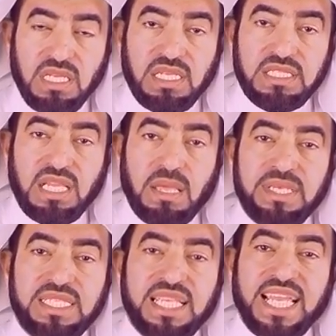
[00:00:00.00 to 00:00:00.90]
His name
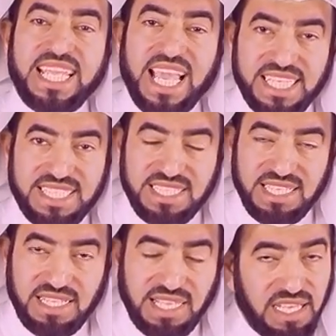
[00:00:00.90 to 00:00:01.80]
is Ilyas.
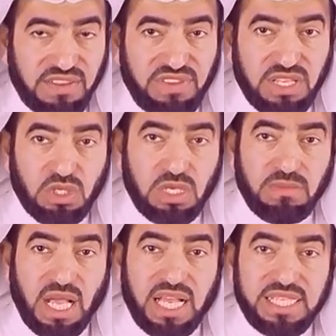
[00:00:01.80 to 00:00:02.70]
They refer to
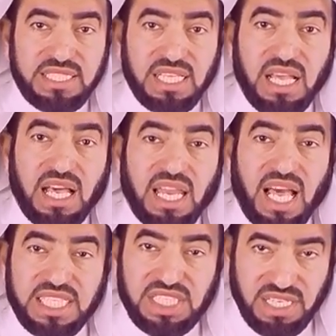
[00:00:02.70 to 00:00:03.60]
him as
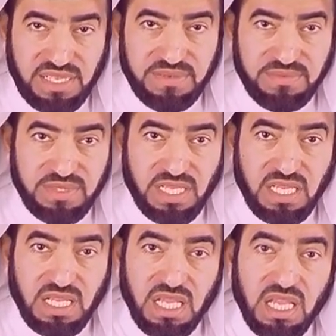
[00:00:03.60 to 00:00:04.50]
Elijah.
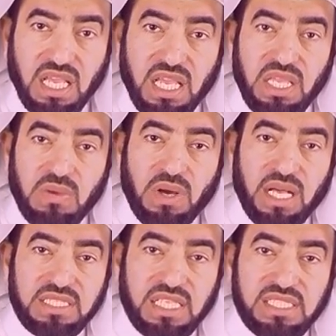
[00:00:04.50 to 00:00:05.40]
He
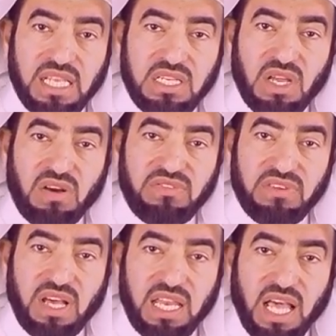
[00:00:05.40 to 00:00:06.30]
was the son of
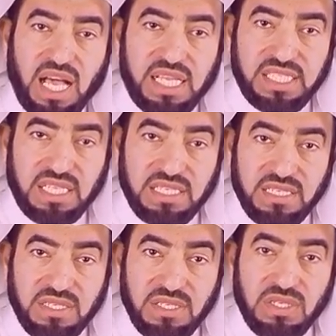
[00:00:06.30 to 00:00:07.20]
Al-Azar,
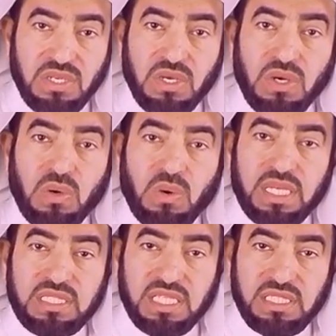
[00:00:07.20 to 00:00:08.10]
who
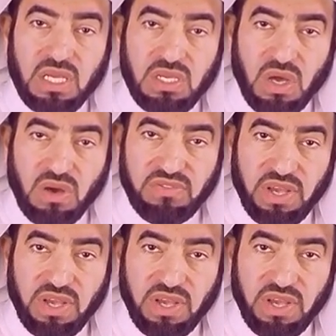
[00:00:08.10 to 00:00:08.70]
was the son of